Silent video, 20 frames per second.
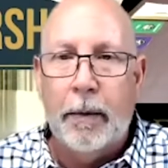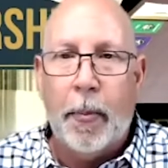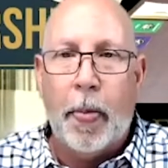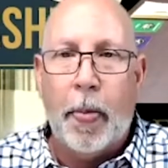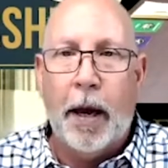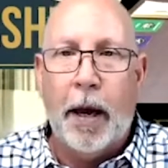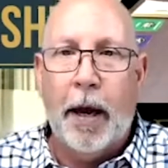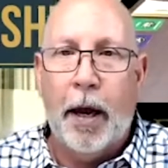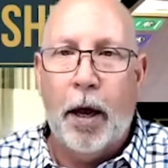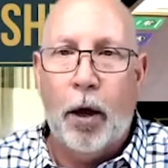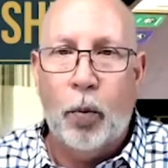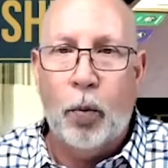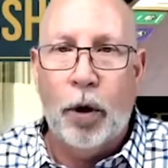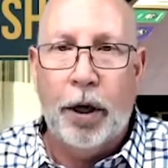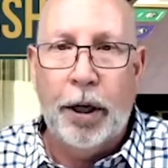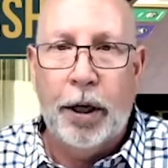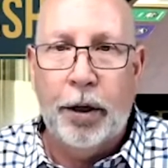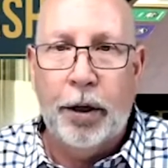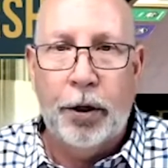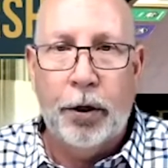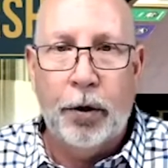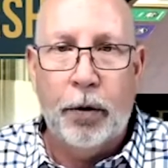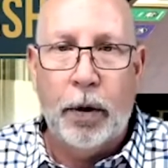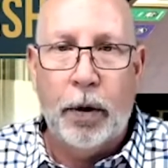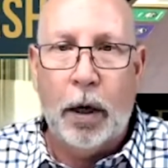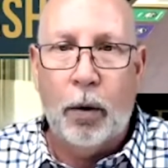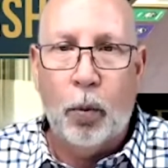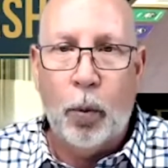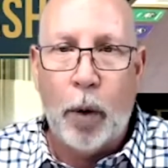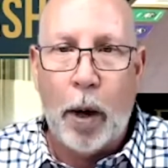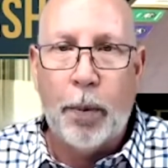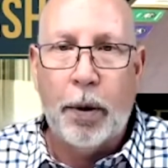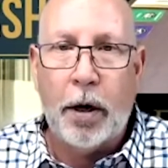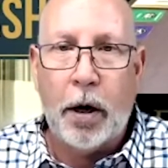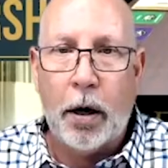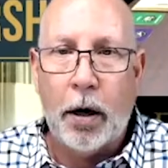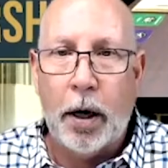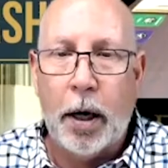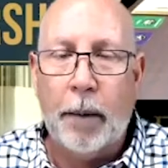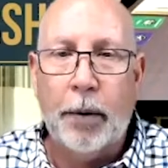And we're going to do a webinar,
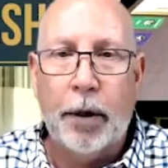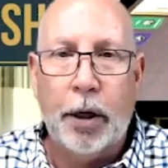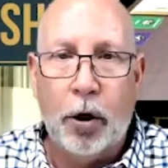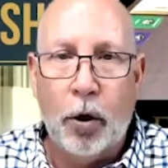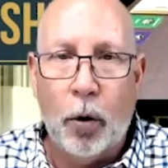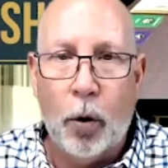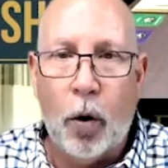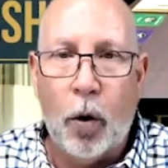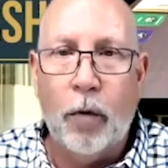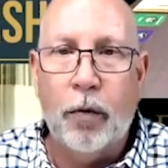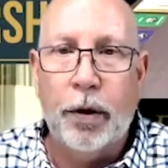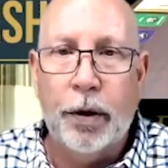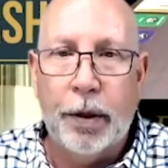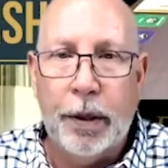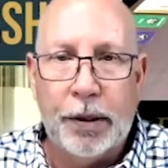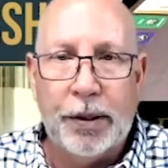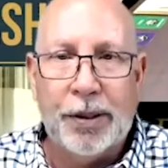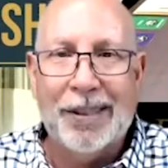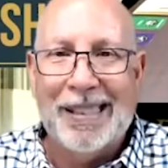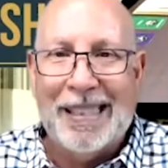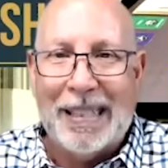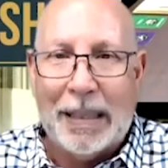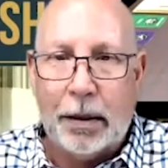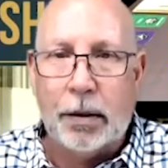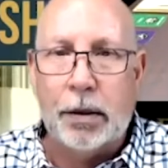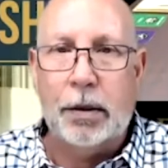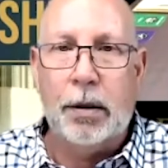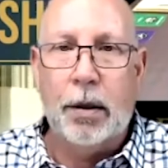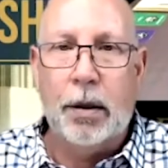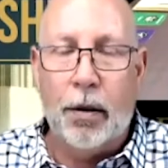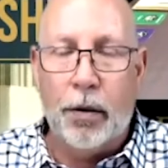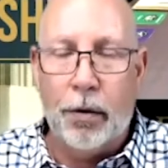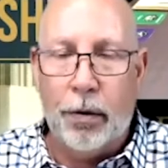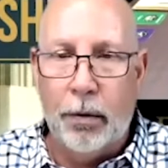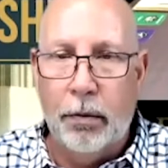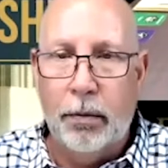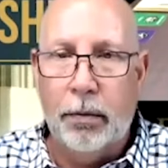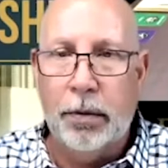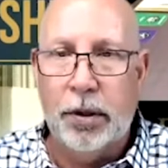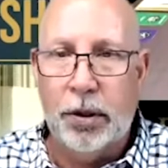and I'm going to go over the six
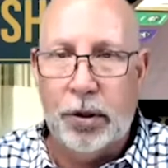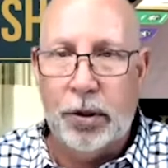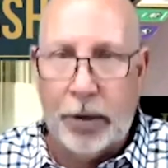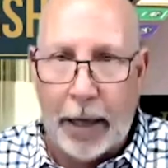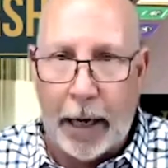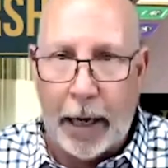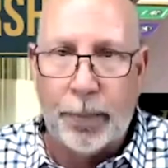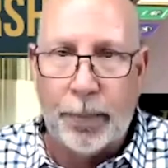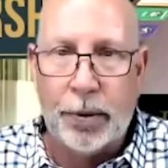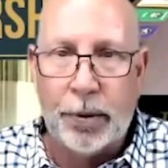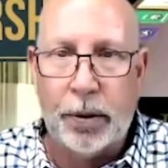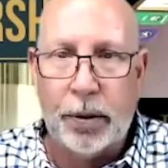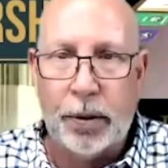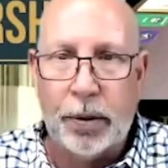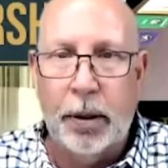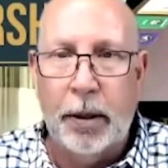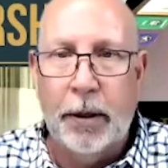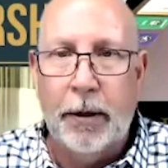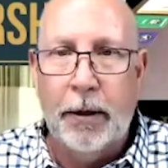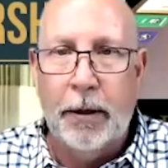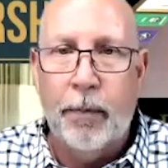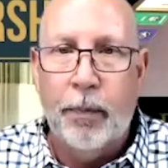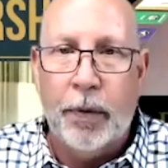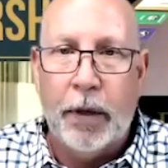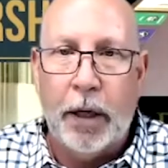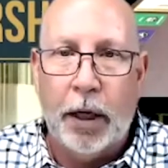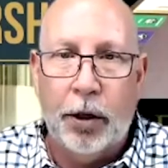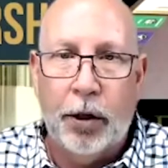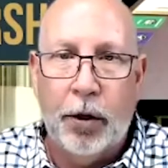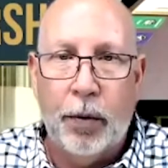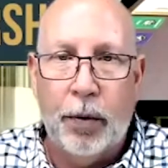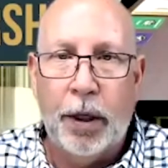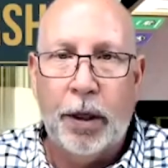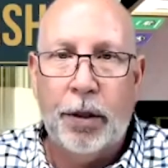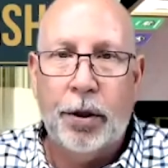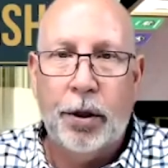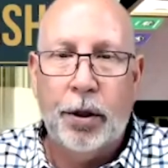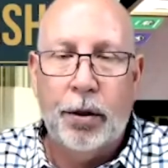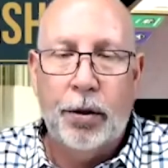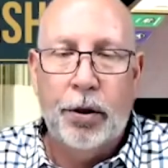steps that you need to
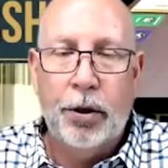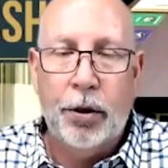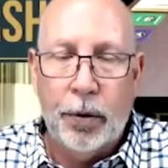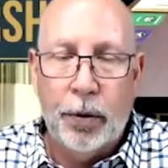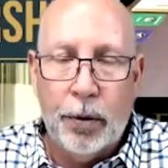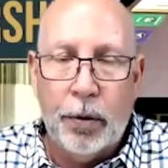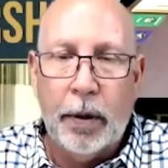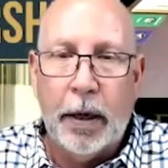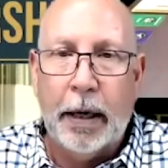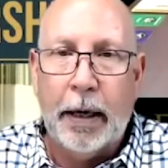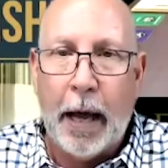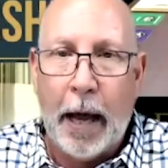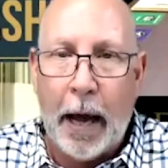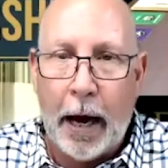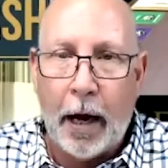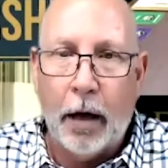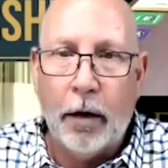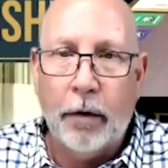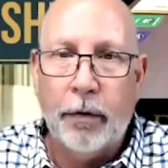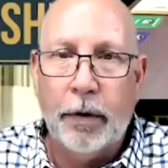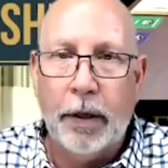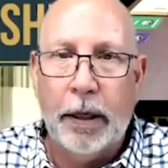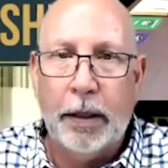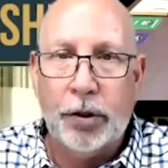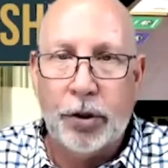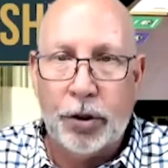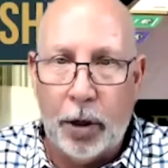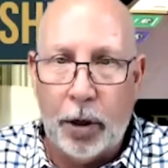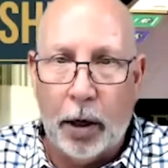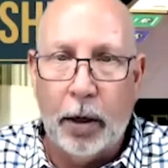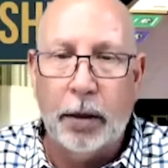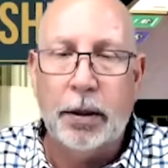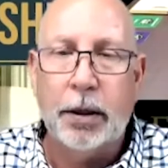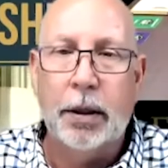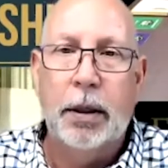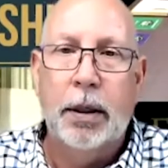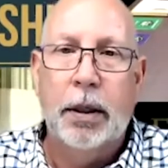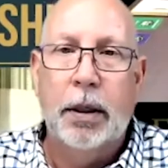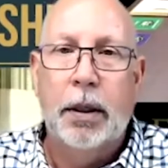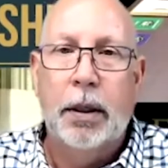do and have and start
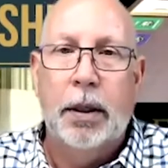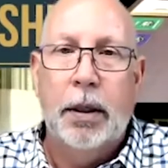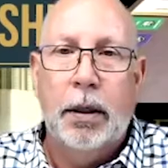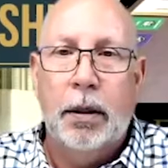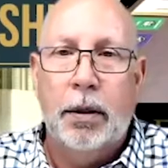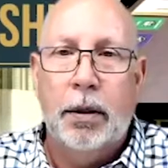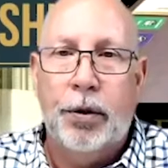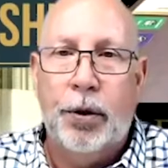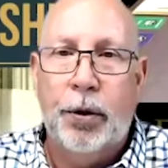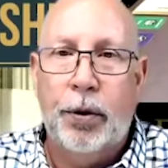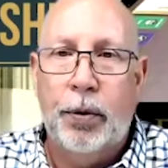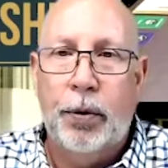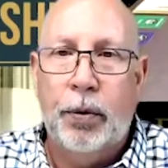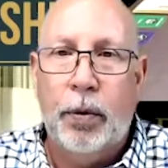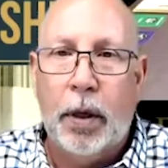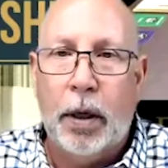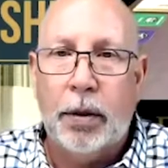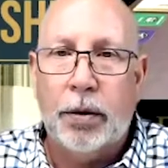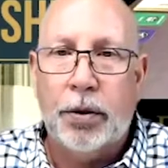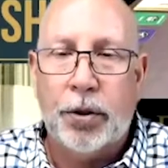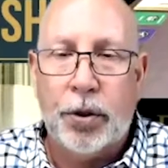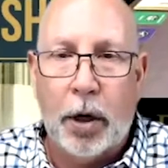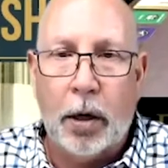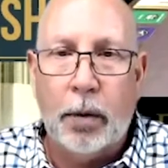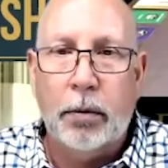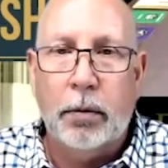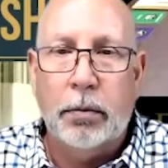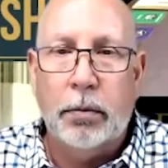to uh, start